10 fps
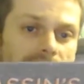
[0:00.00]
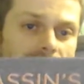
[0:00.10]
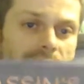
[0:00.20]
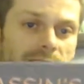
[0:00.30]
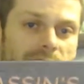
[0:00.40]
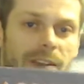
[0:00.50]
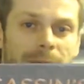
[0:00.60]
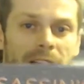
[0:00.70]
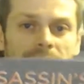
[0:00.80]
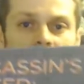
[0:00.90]
details a little bit
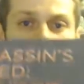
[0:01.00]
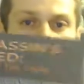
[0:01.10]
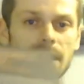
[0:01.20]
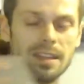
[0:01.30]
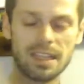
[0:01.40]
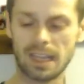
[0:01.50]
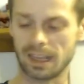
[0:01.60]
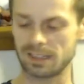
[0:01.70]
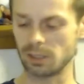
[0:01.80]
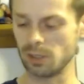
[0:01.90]
about the
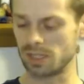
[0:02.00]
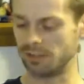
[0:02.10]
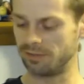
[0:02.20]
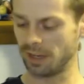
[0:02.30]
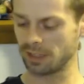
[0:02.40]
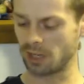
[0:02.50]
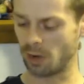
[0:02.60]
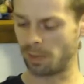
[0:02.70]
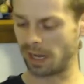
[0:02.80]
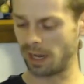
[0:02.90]
exclusive
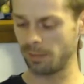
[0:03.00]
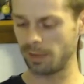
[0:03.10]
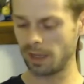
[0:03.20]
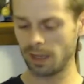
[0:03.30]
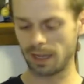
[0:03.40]
Funko Pop,